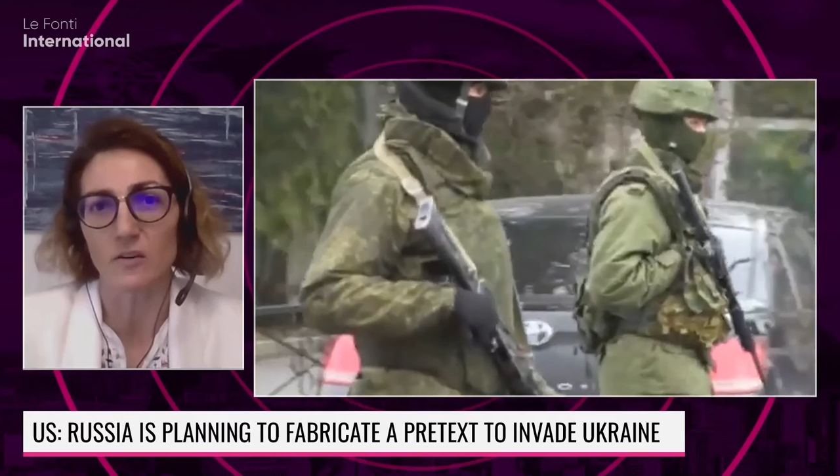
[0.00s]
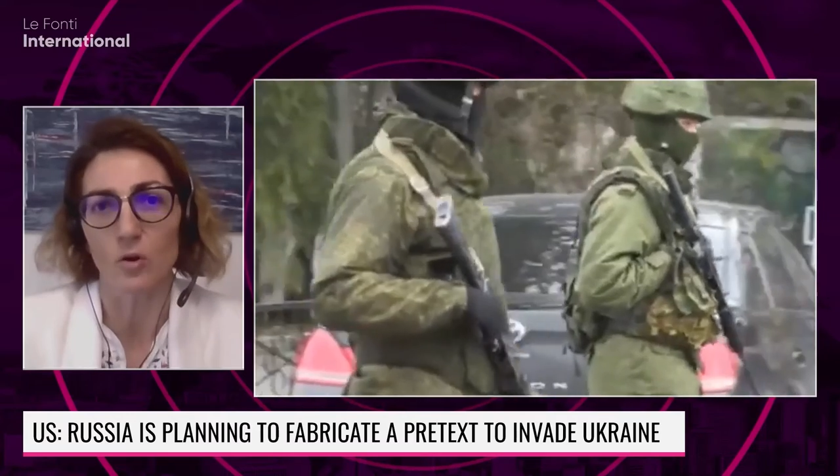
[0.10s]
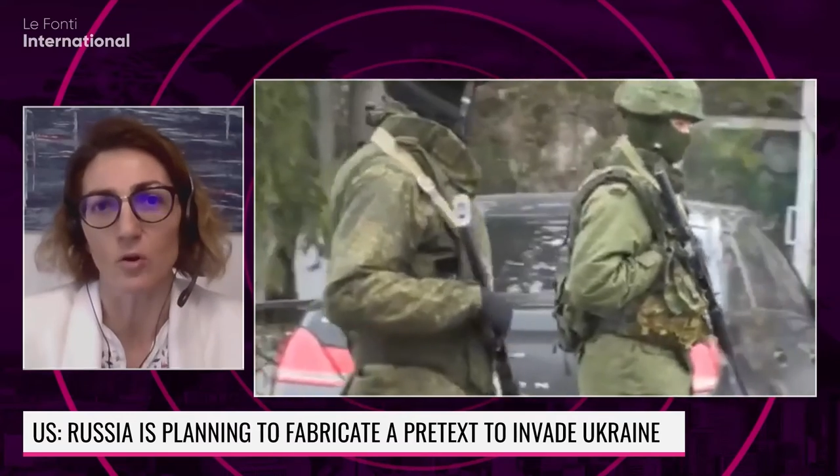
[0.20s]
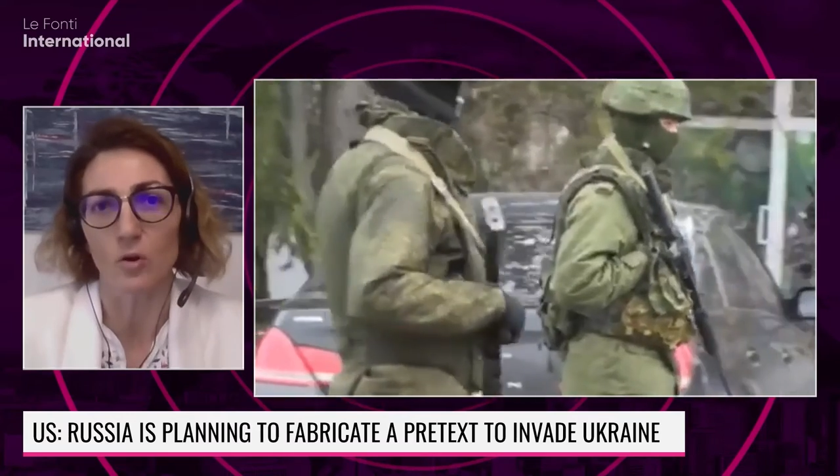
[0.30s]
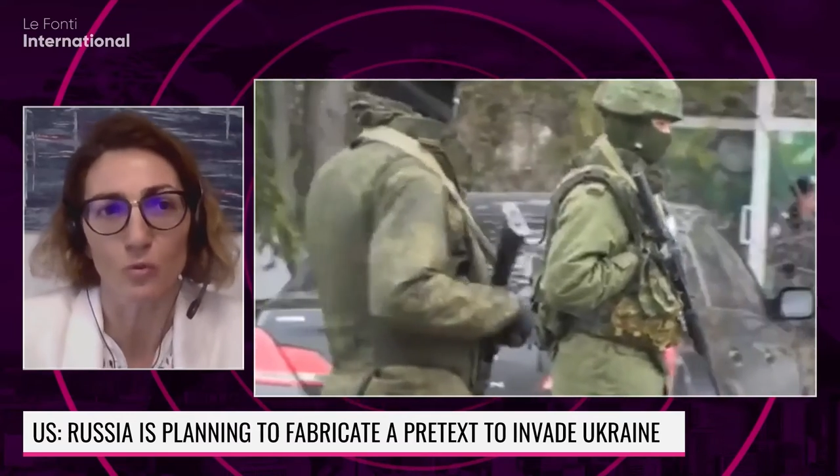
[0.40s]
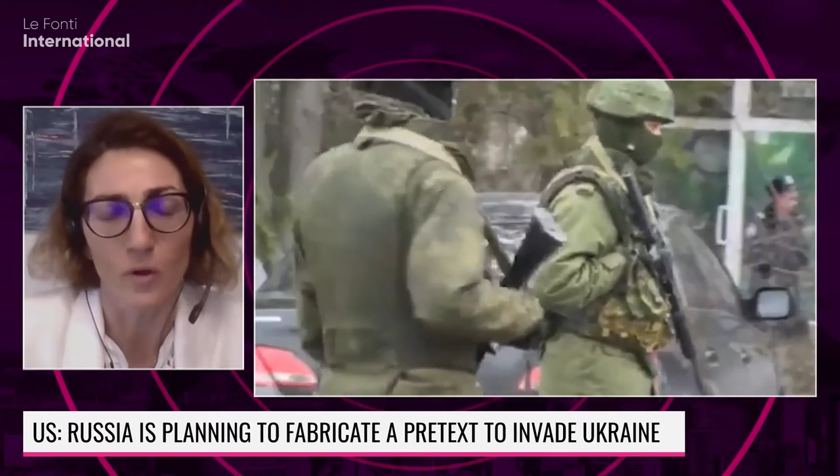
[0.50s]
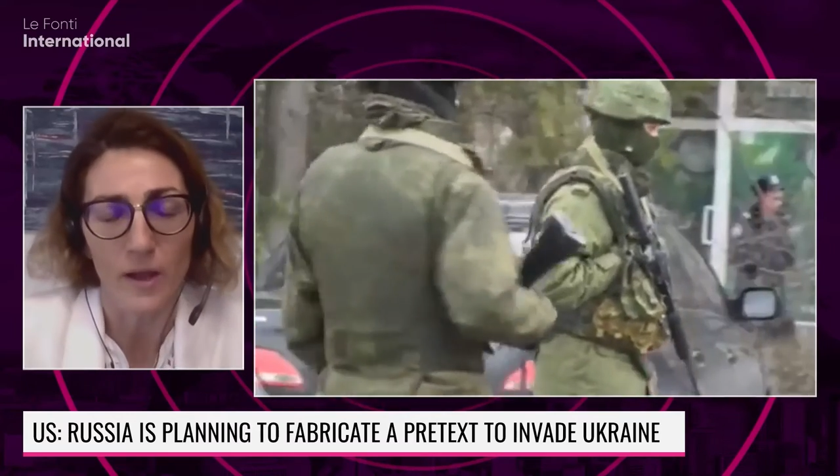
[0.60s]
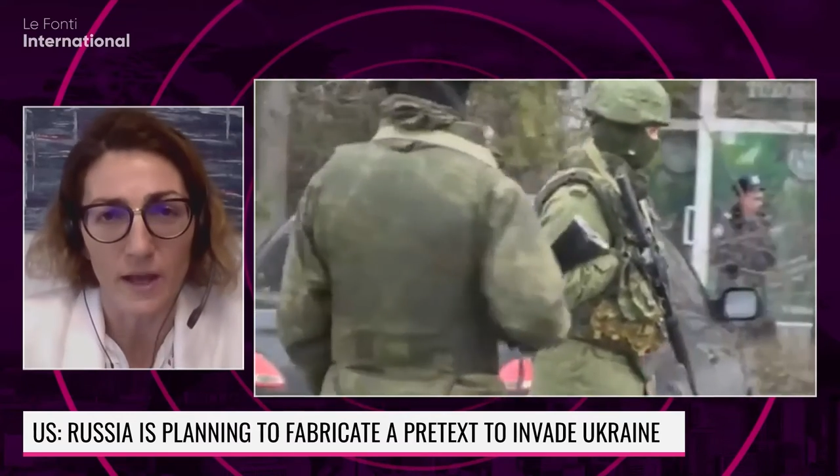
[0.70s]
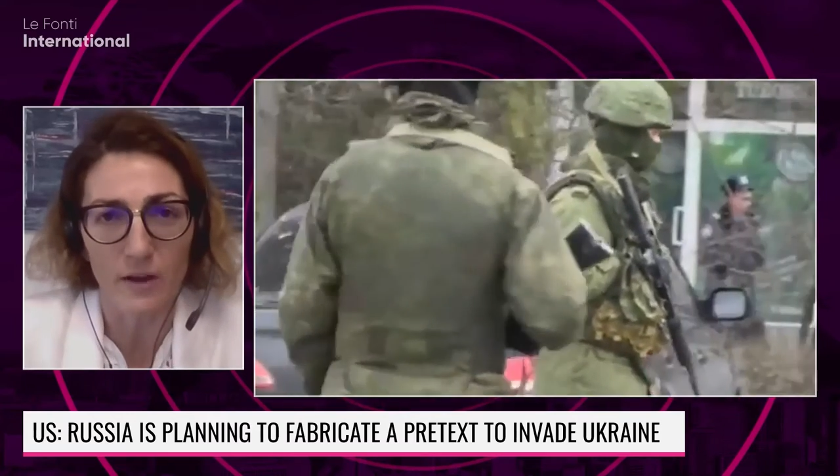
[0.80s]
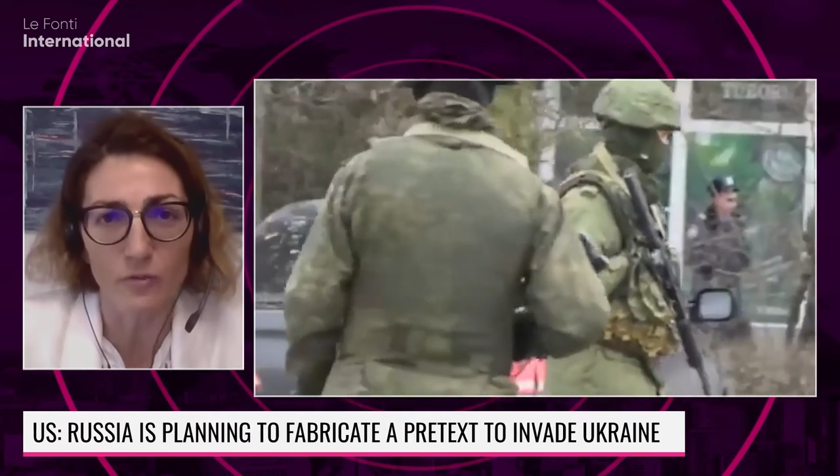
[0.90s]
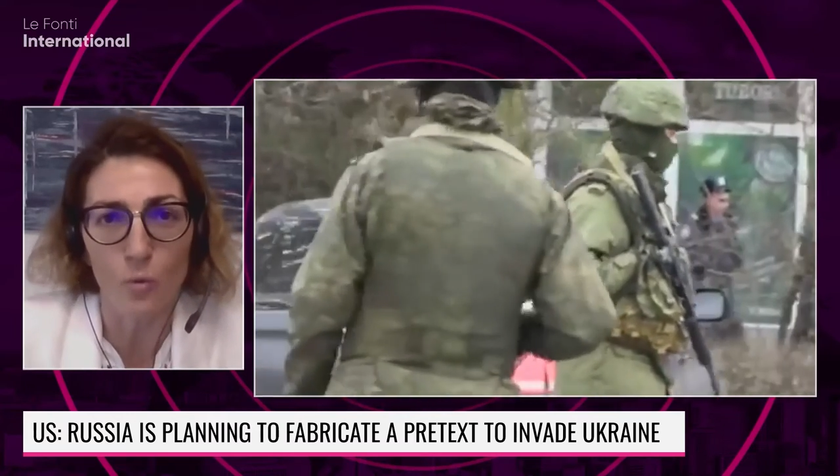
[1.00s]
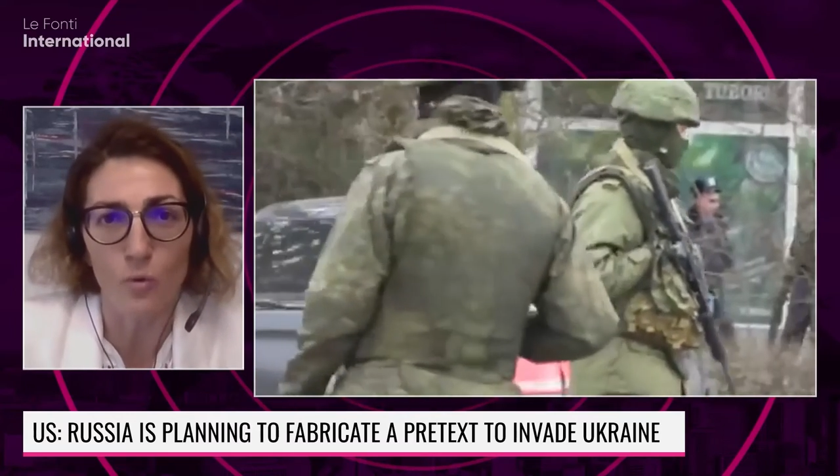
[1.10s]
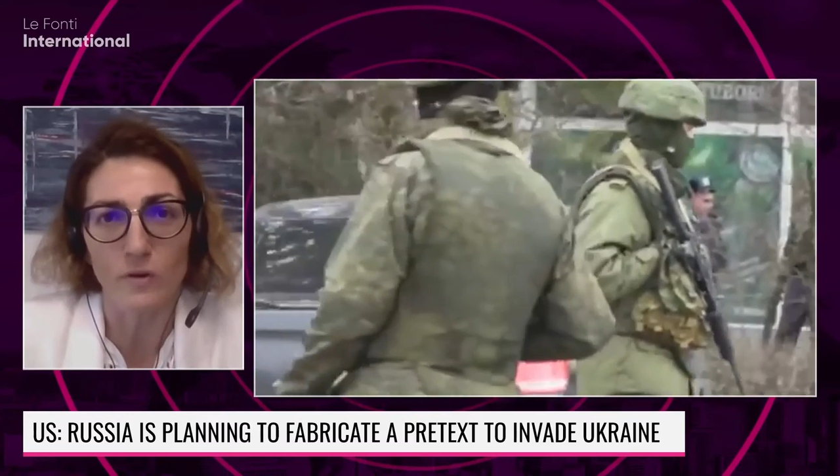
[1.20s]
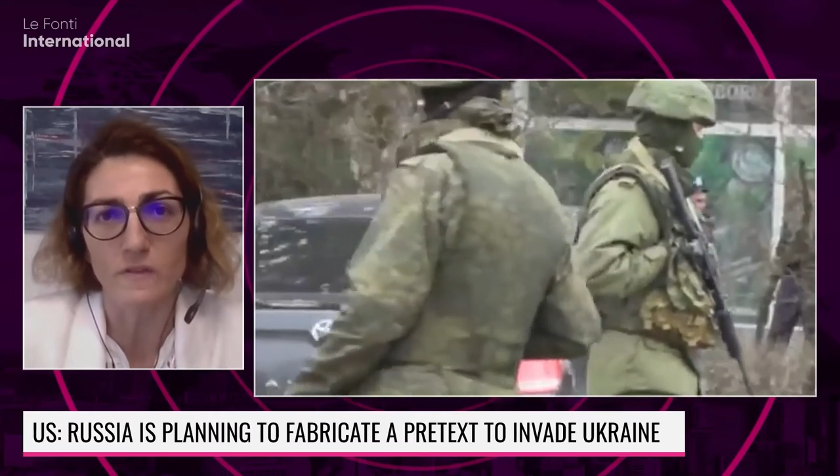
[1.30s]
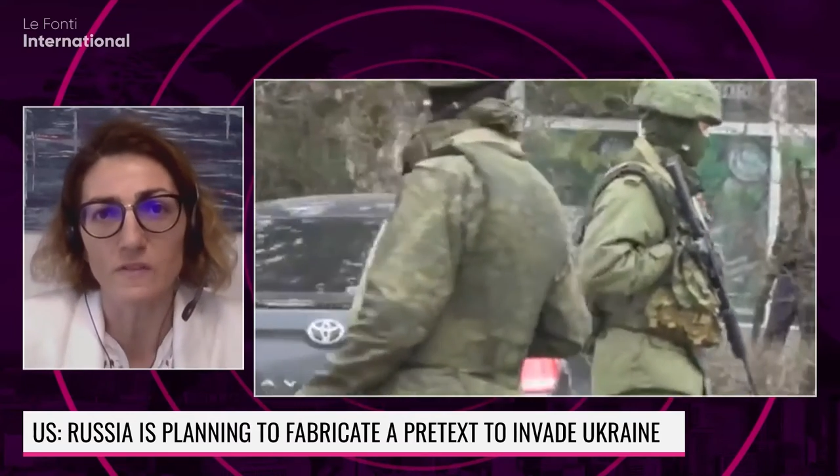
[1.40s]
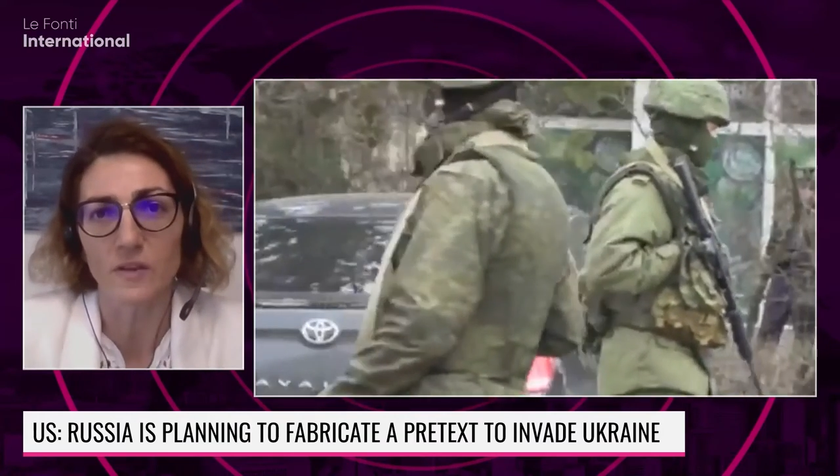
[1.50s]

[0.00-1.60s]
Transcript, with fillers: are also, of course,